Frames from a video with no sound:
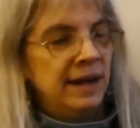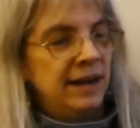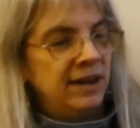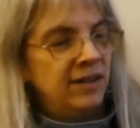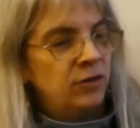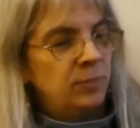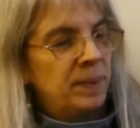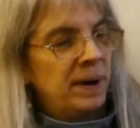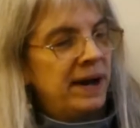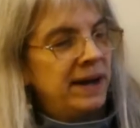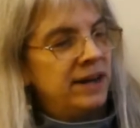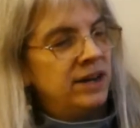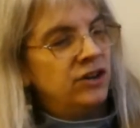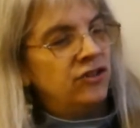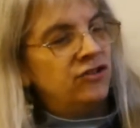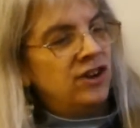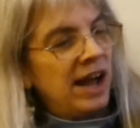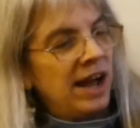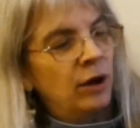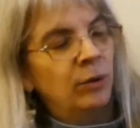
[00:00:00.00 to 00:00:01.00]
is by
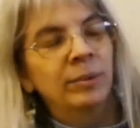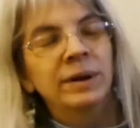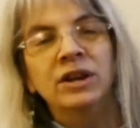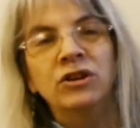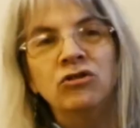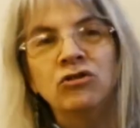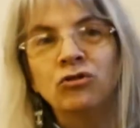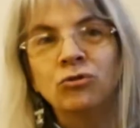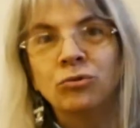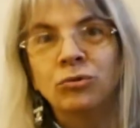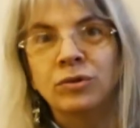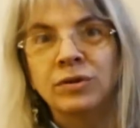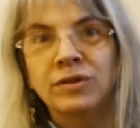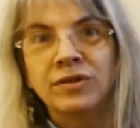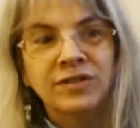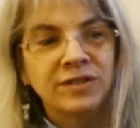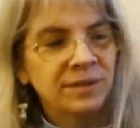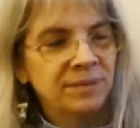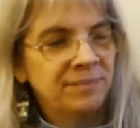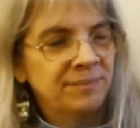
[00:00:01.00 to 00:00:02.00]
Jaqueline,
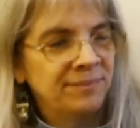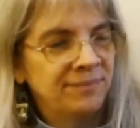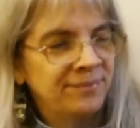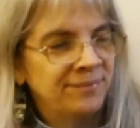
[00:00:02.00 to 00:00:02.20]
Jules.